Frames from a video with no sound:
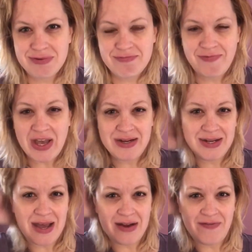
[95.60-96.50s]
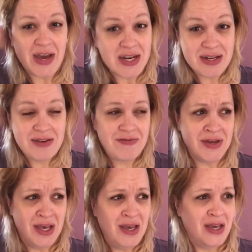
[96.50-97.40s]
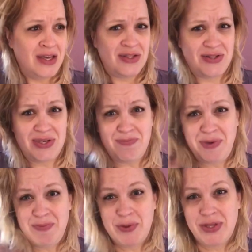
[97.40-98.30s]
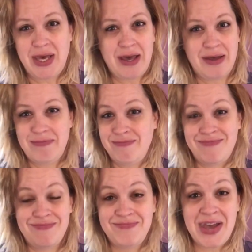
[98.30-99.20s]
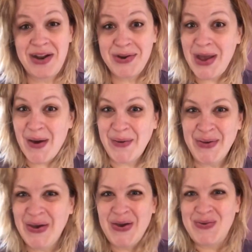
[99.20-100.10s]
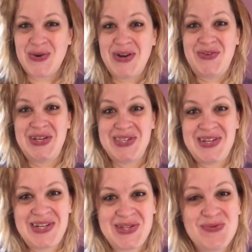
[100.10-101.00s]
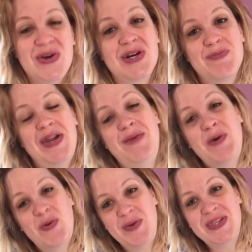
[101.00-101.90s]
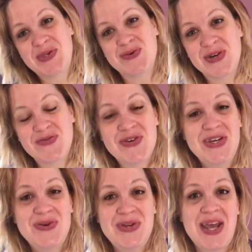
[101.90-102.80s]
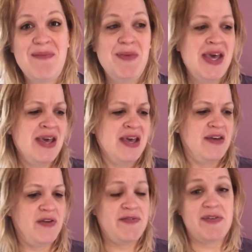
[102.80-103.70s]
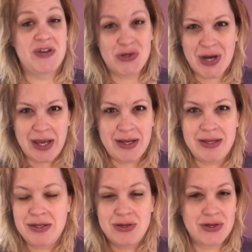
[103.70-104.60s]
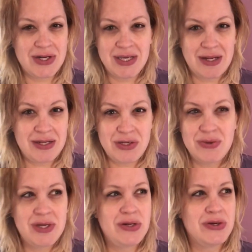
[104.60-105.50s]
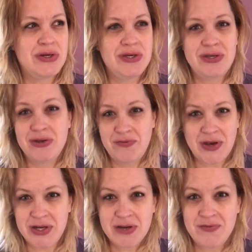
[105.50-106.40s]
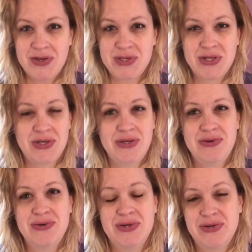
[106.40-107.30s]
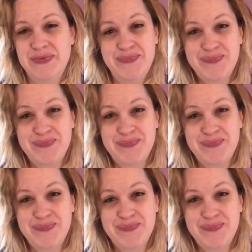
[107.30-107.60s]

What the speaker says: find it not effective. There's some people that, I don't know, for whatever reason it doesn't work, but I'm hoping this will work for you. And if you've ever tried it and you couldn't get into it, or you found it confusing too, or